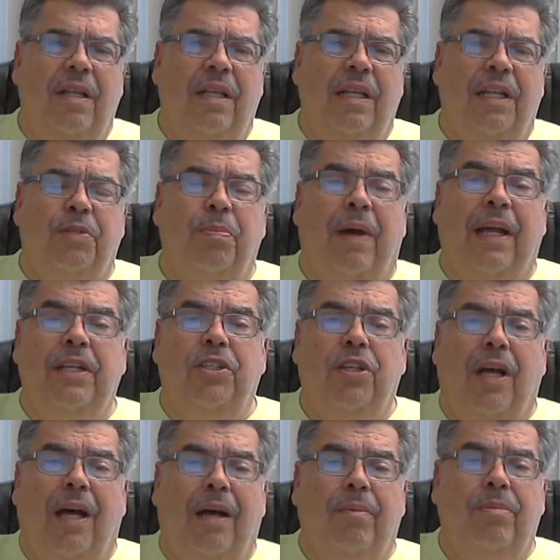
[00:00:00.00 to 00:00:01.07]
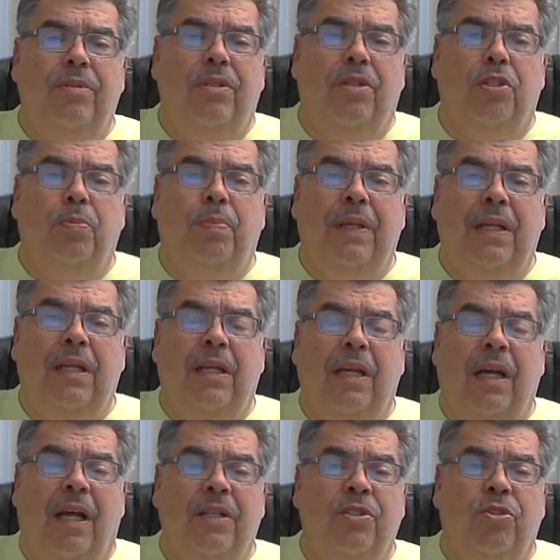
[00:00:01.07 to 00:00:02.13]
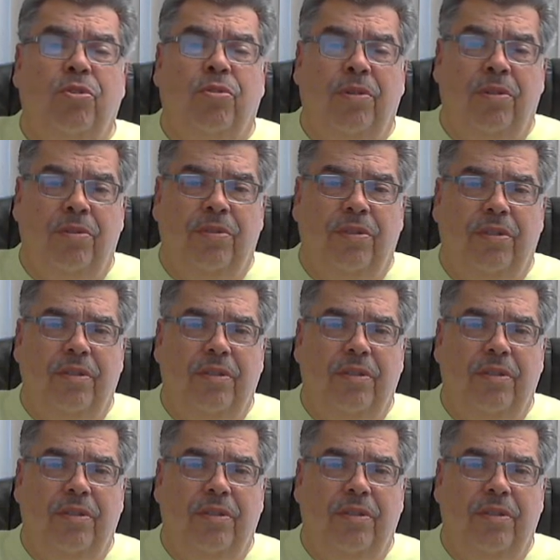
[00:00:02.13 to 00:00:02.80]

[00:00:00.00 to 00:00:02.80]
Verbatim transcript: It's my job to speak God's truth.